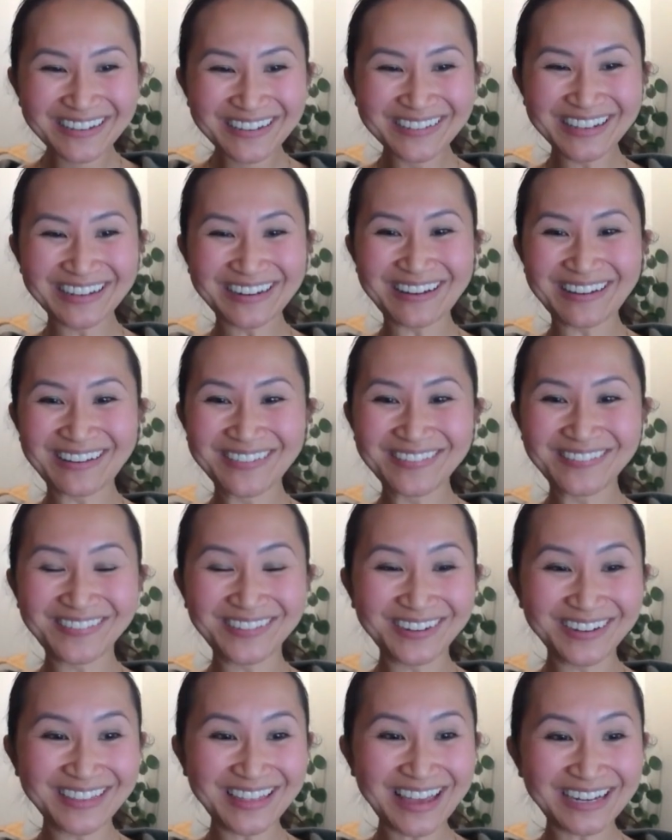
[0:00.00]
you know,
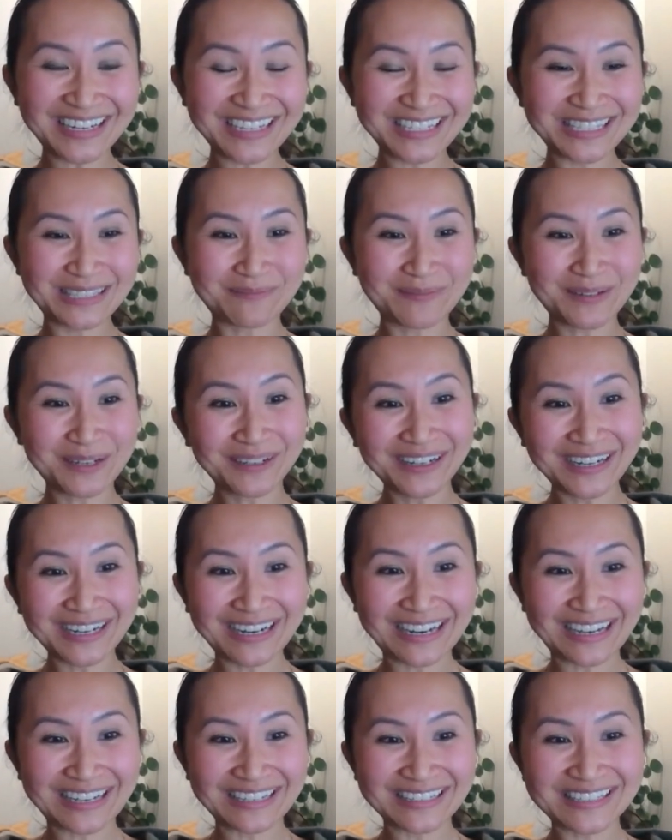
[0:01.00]
for that
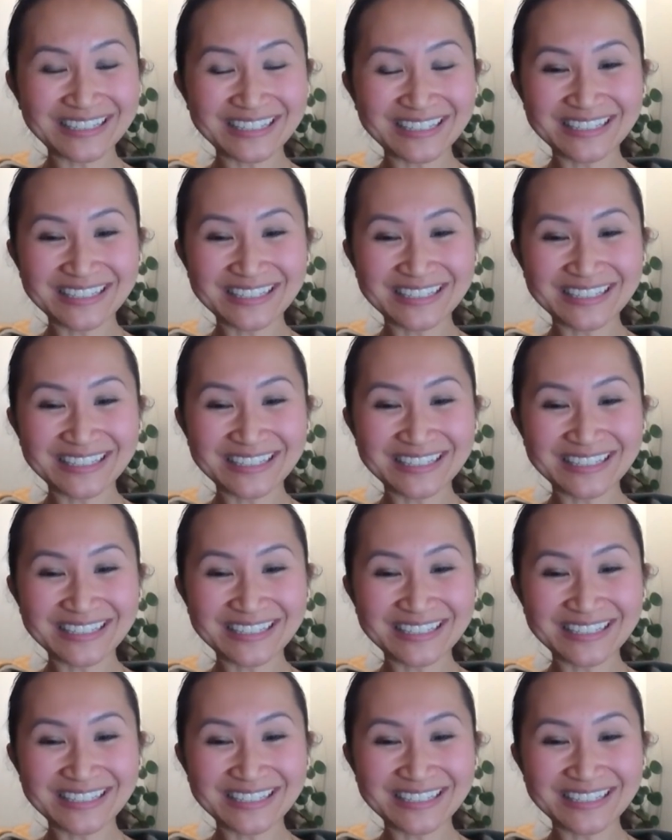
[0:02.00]
experience.